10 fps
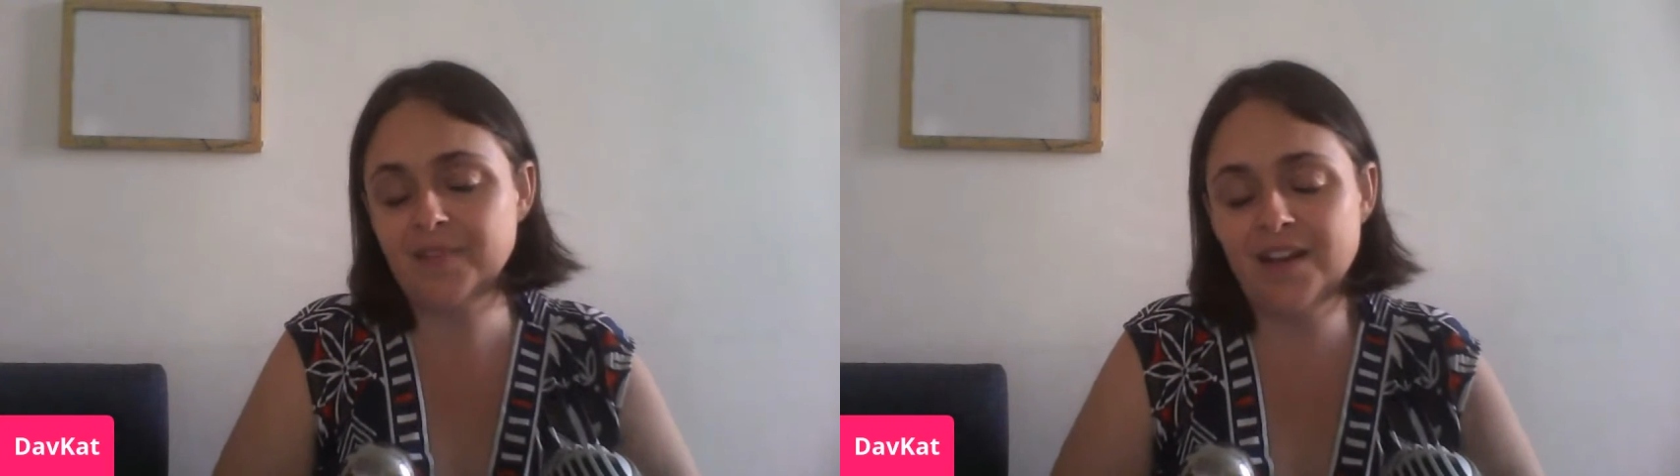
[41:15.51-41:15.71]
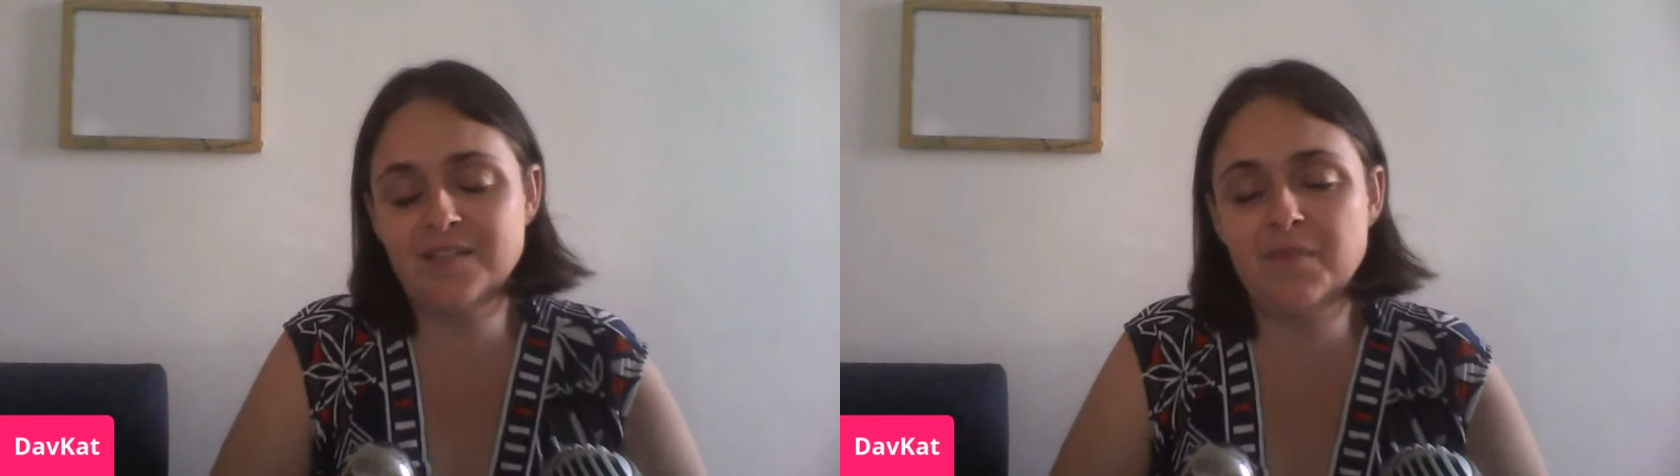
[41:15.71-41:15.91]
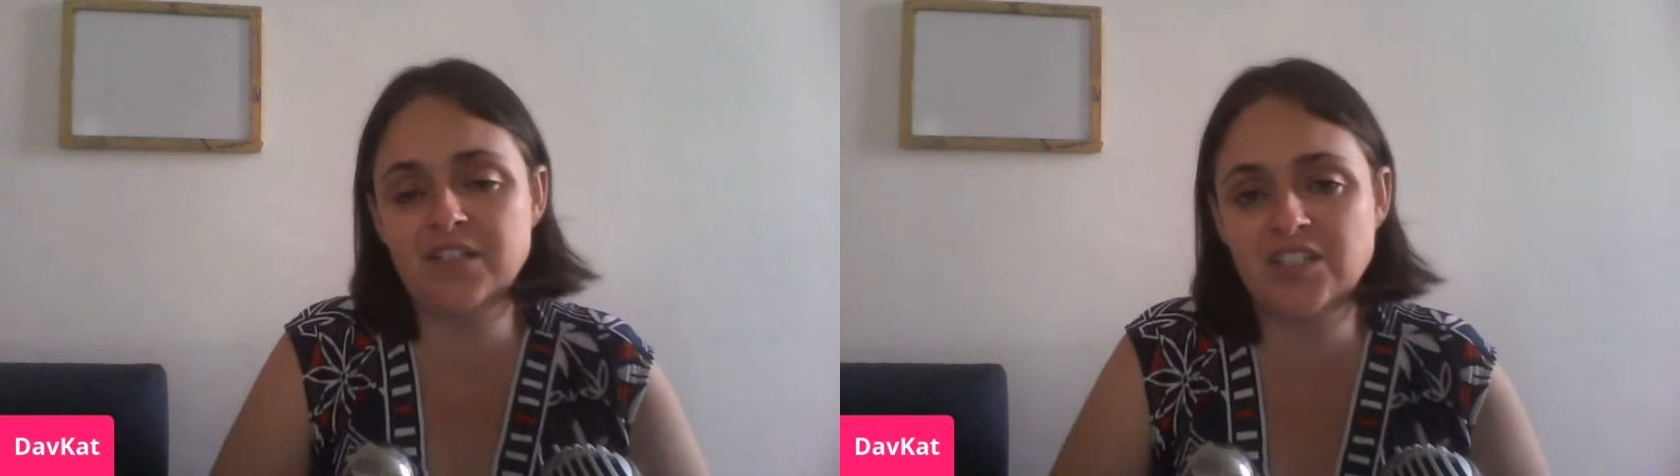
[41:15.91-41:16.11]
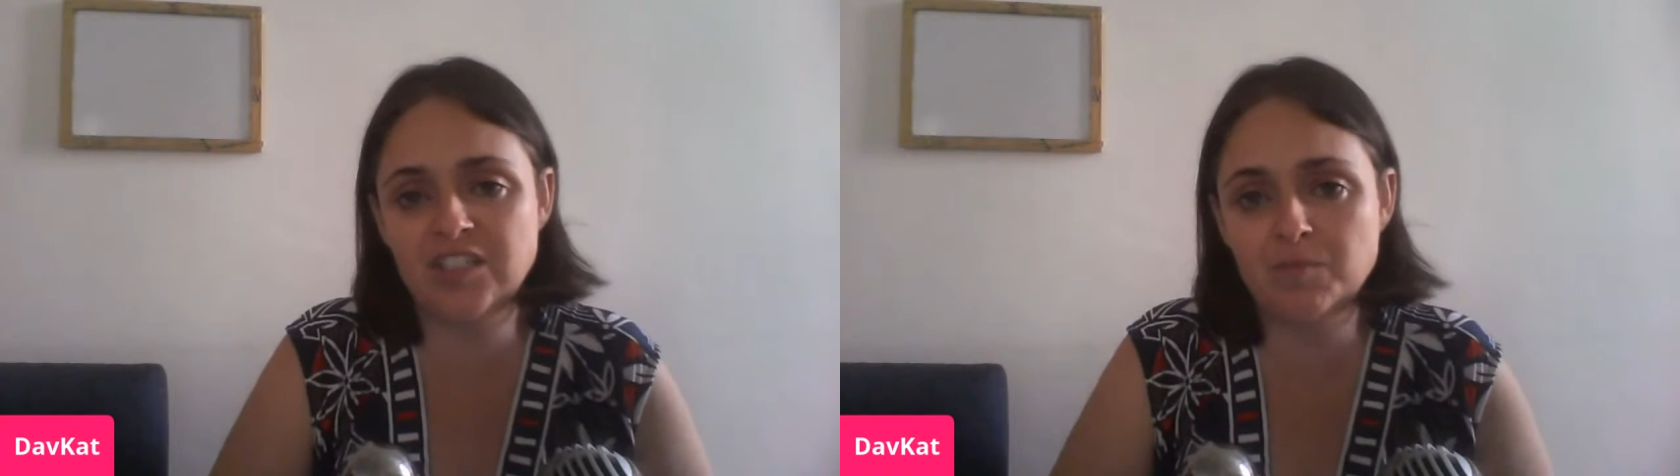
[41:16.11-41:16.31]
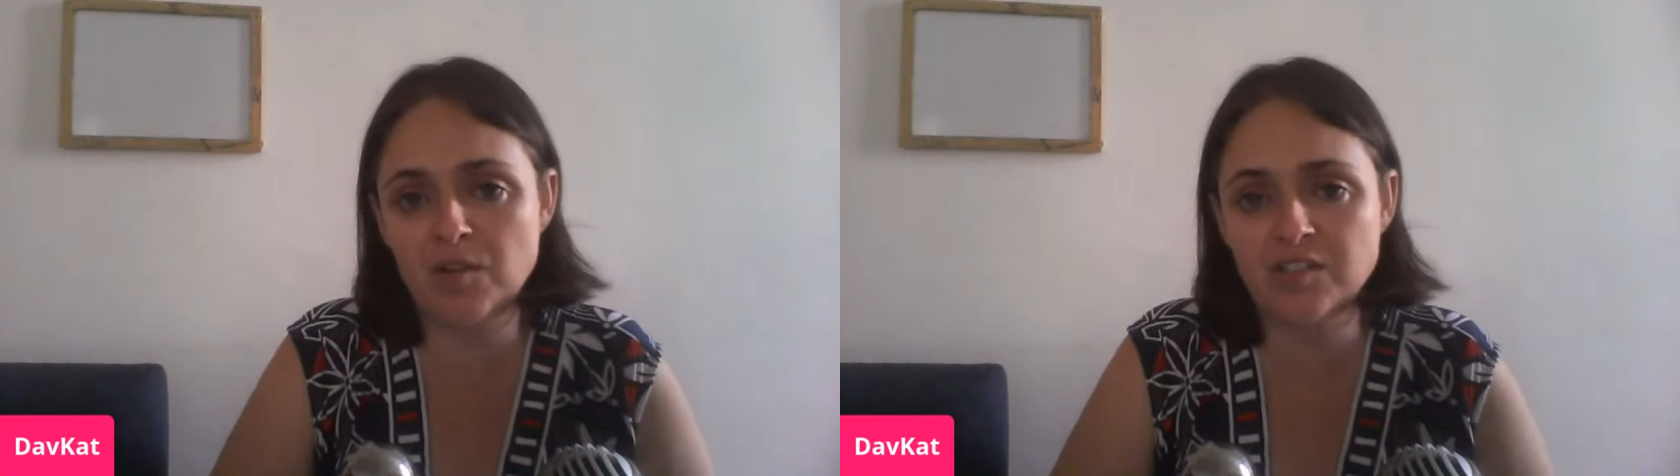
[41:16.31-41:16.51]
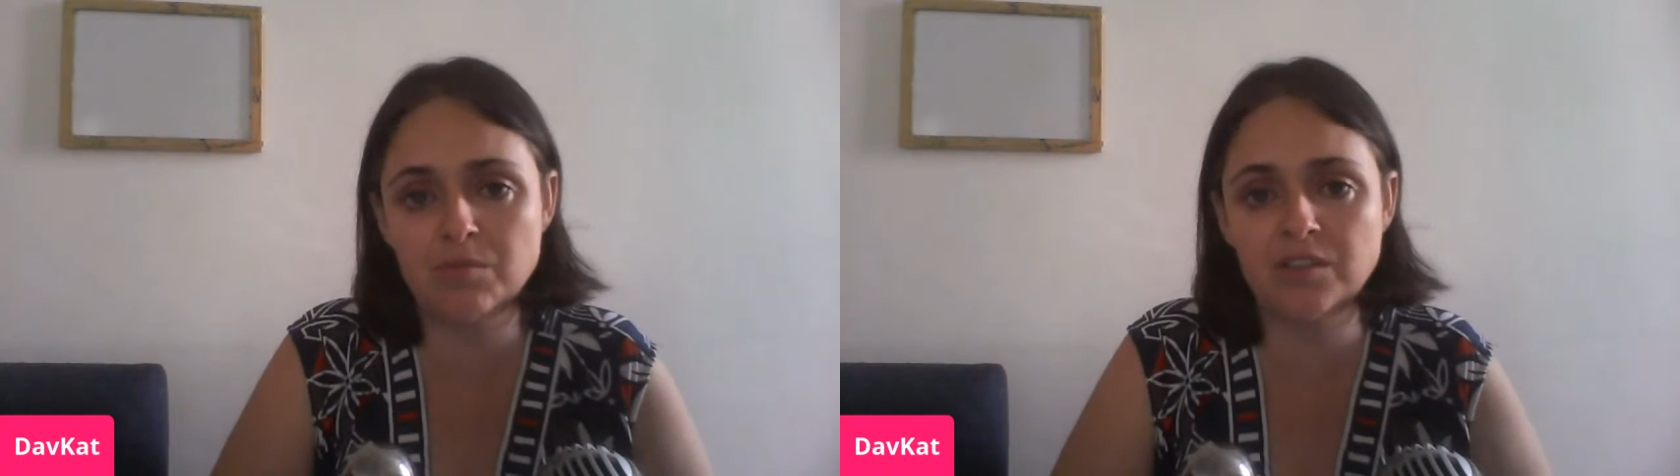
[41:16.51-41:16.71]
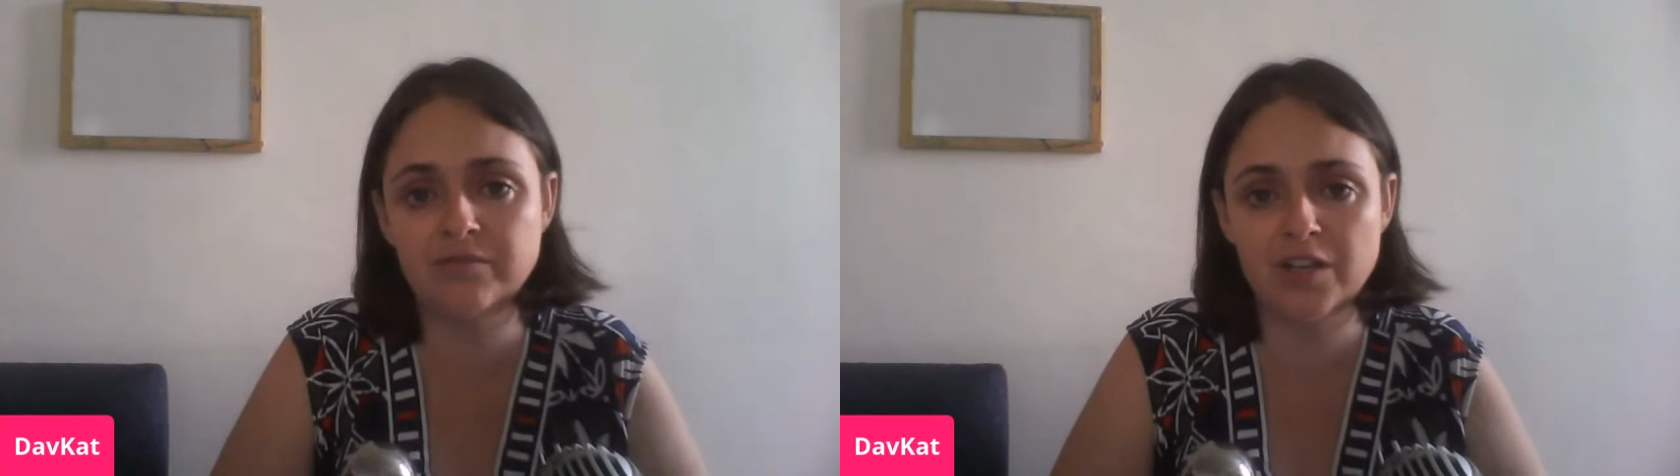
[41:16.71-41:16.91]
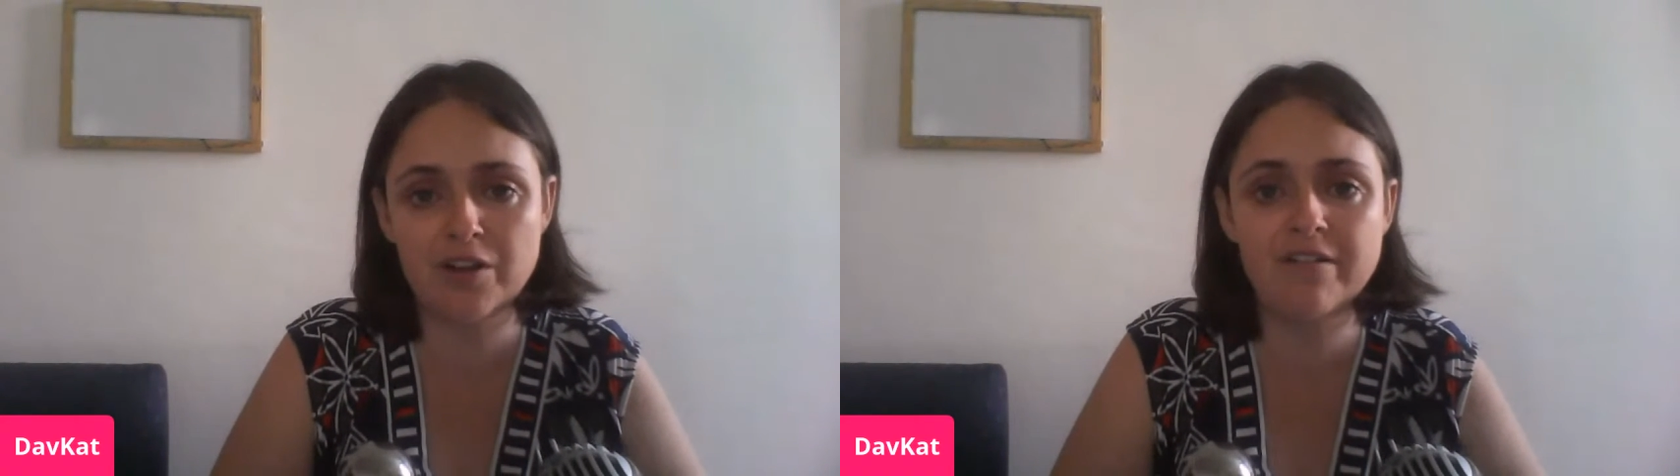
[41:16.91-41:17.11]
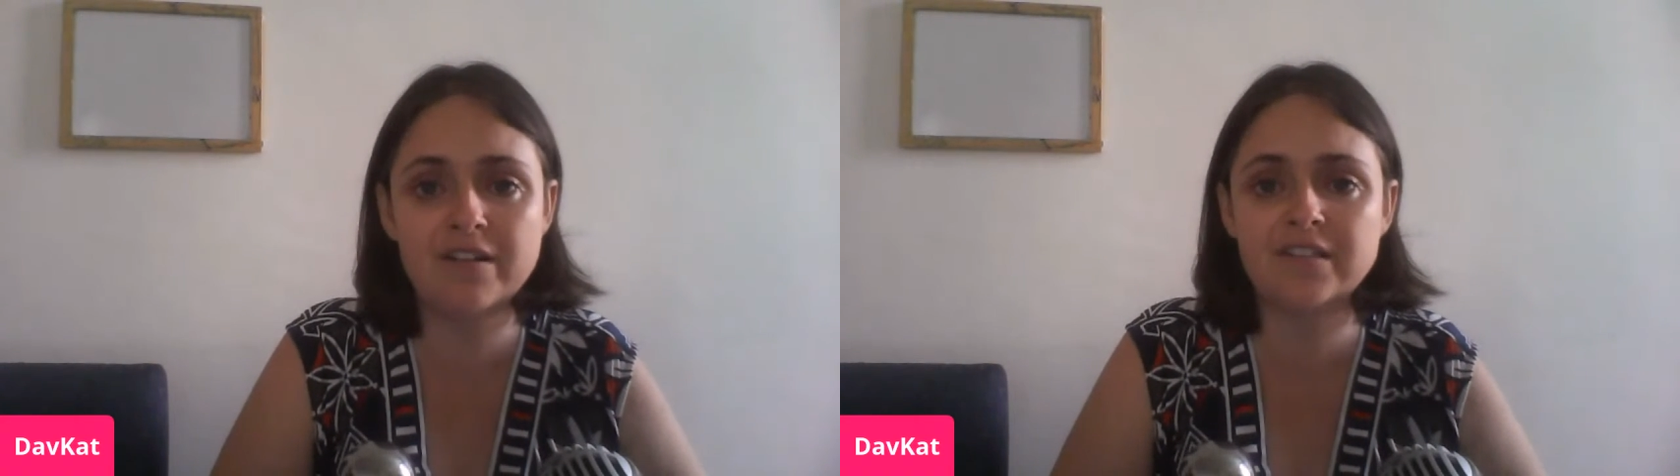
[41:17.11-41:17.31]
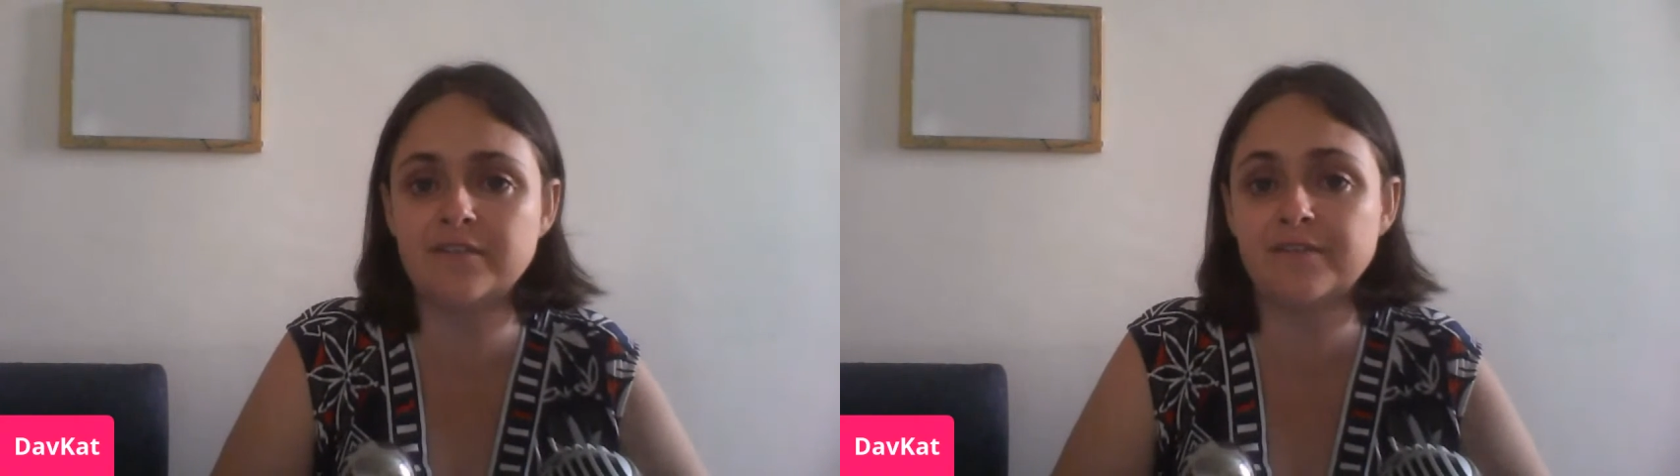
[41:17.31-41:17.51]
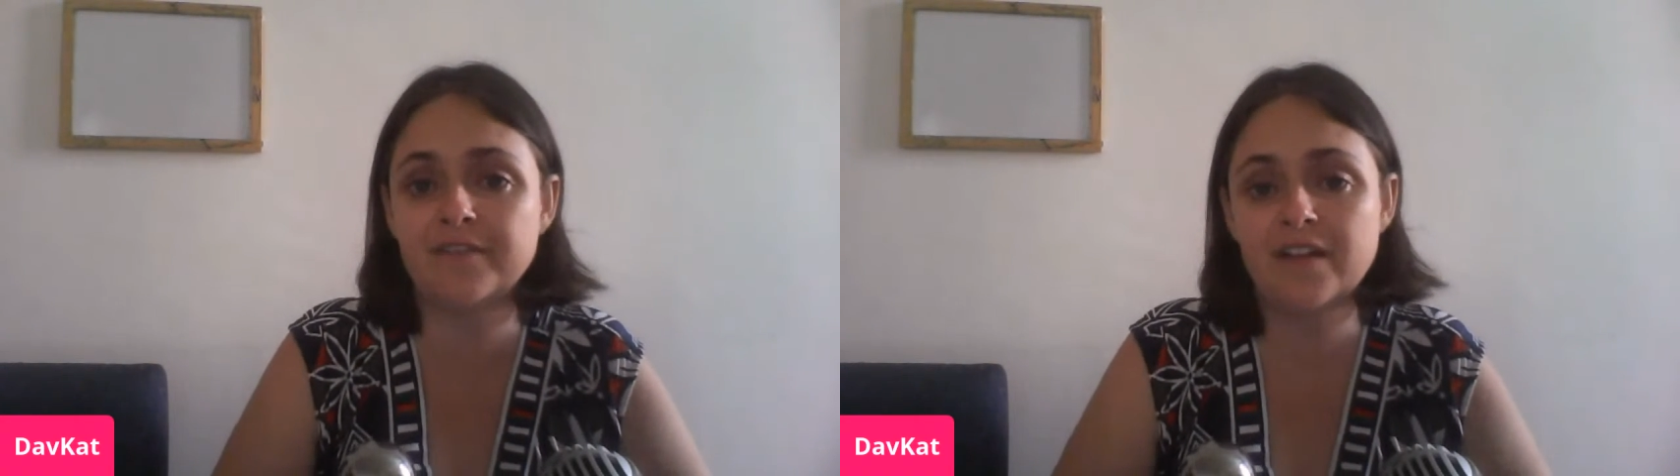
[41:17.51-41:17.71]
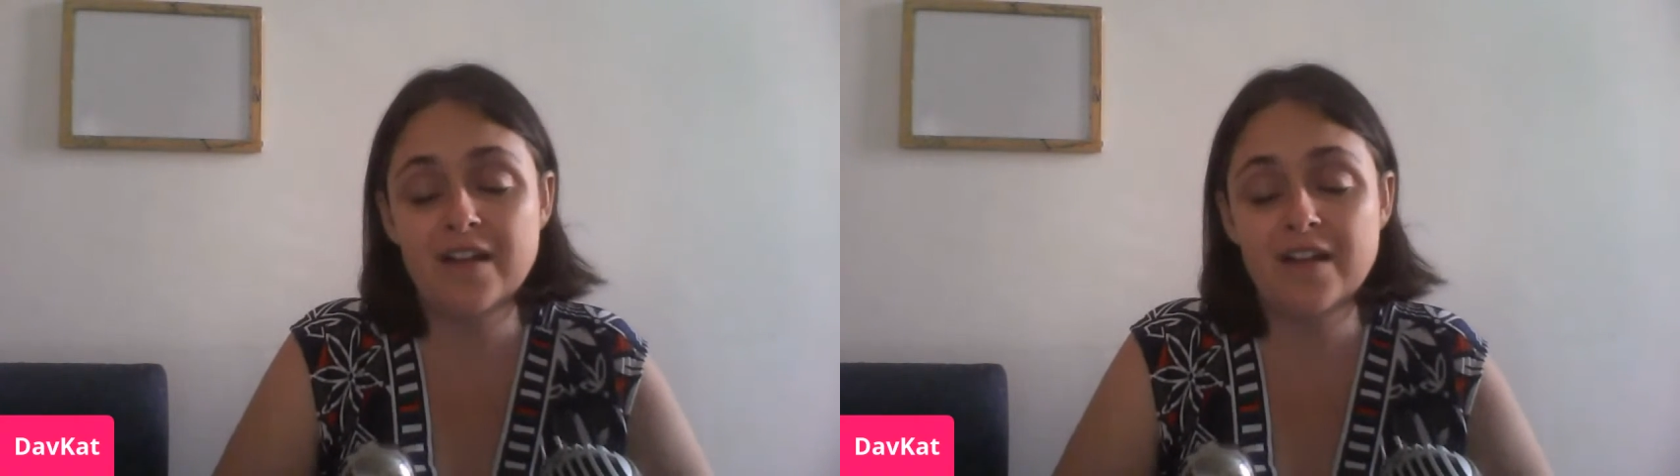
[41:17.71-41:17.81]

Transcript: as much as is possible a recurrence of